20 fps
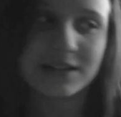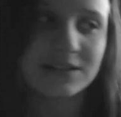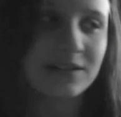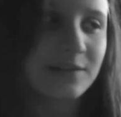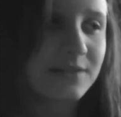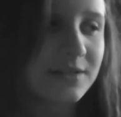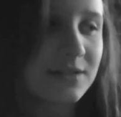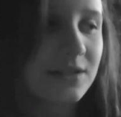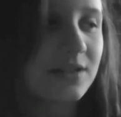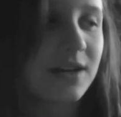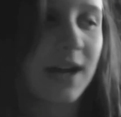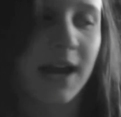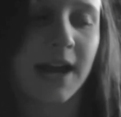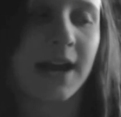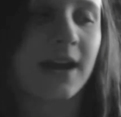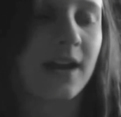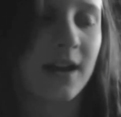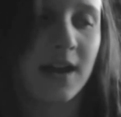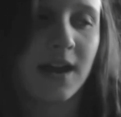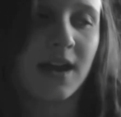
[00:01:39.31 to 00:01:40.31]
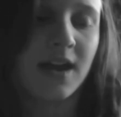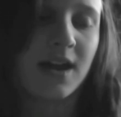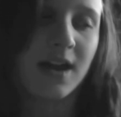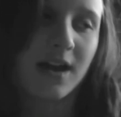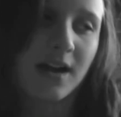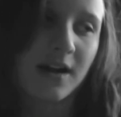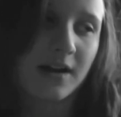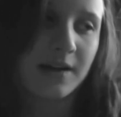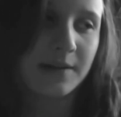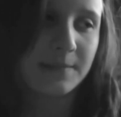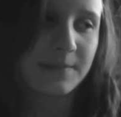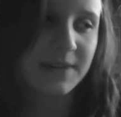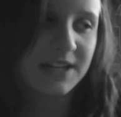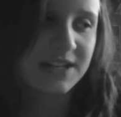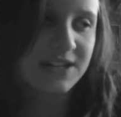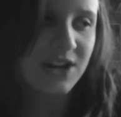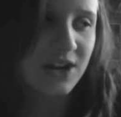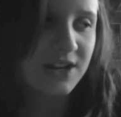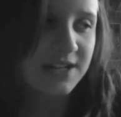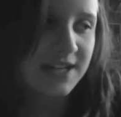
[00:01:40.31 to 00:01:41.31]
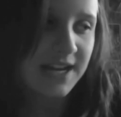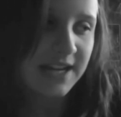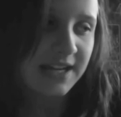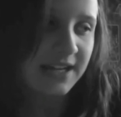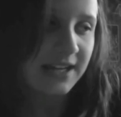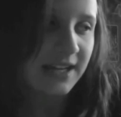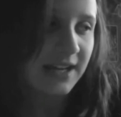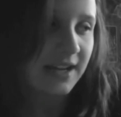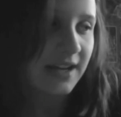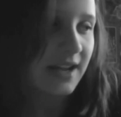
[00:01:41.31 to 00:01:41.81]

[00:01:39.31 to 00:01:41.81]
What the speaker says: So I was like, okay. I started taking it,